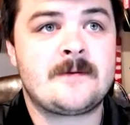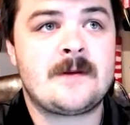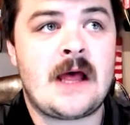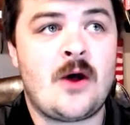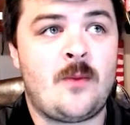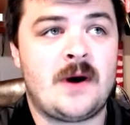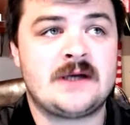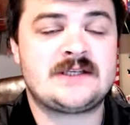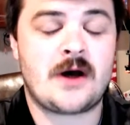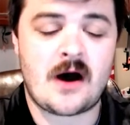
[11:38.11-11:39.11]
help
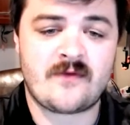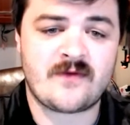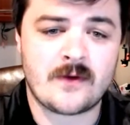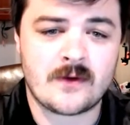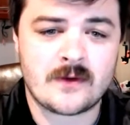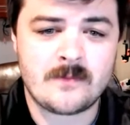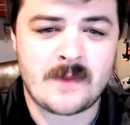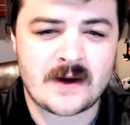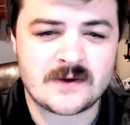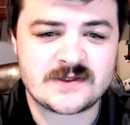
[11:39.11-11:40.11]
us offer
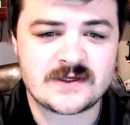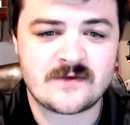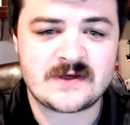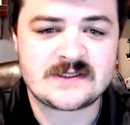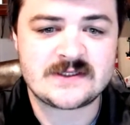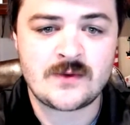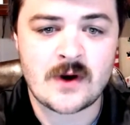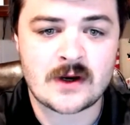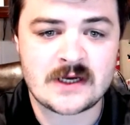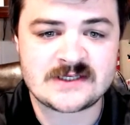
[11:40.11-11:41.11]
better service to
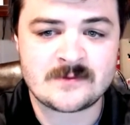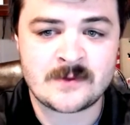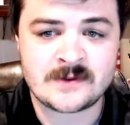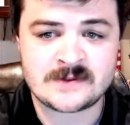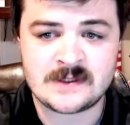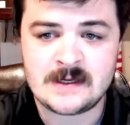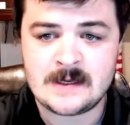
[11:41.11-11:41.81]
our customers.